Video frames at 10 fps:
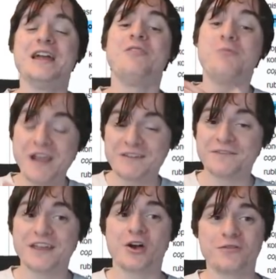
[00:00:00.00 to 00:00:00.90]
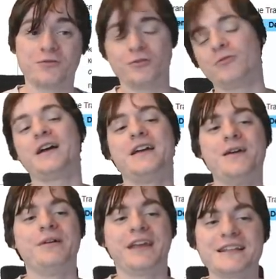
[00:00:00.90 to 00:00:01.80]
Weird thing overall, right?
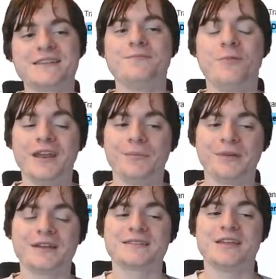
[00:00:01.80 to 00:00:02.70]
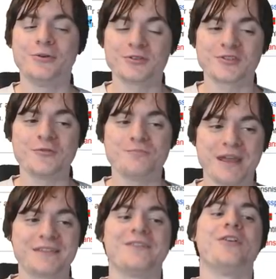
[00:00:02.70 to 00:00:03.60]
But it gets even weirder because they also
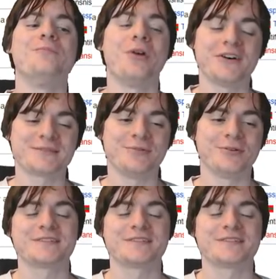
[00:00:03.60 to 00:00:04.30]
make their own passports.